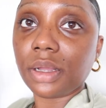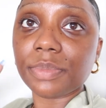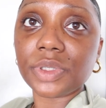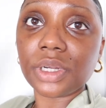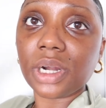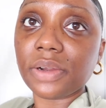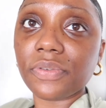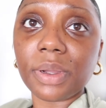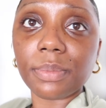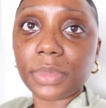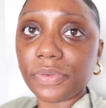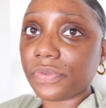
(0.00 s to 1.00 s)
I'm sorry if
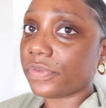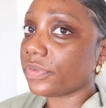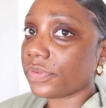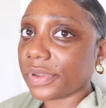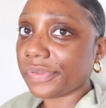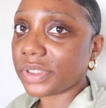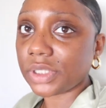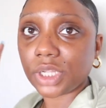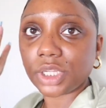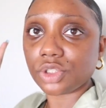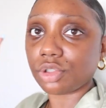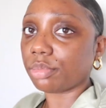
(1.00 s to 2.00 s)
I'm, if, if it's
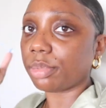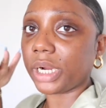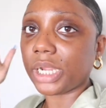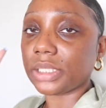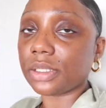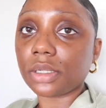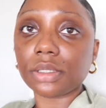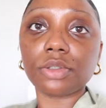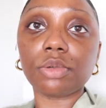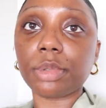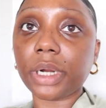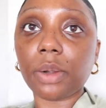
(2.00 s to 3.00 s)
looking too bright, it's looking
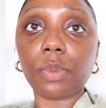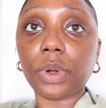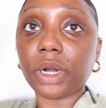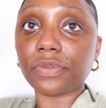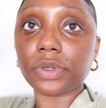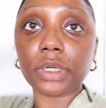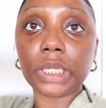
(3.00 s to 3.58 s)
too bright, whatever.